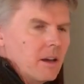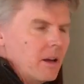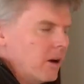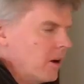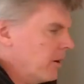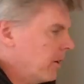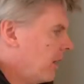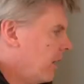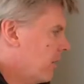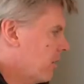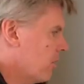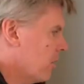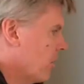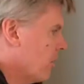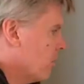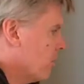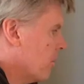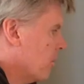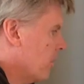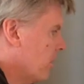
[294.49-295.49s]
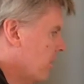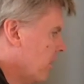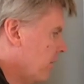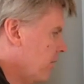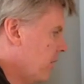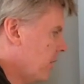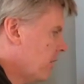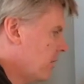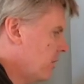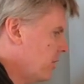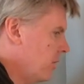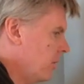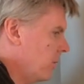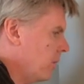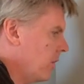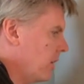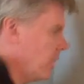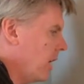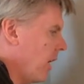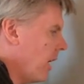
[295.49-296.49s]
Okay, so specific to
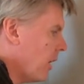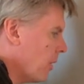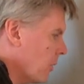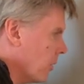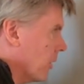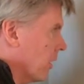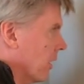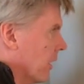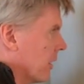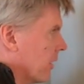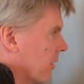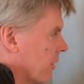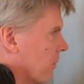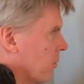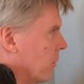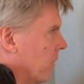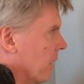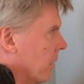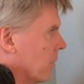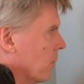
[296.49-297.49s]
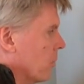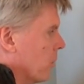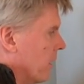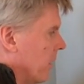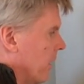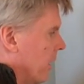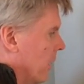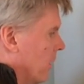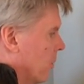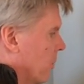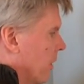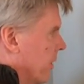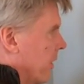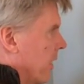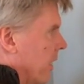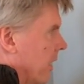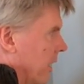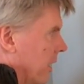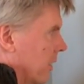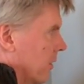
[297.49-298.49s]
the equinox, we can work out what
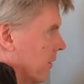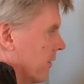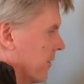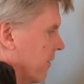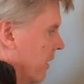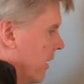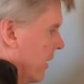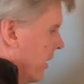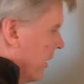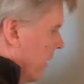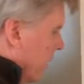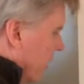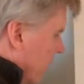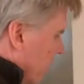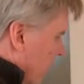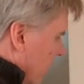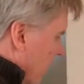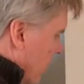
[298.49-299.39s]
that angle phi is.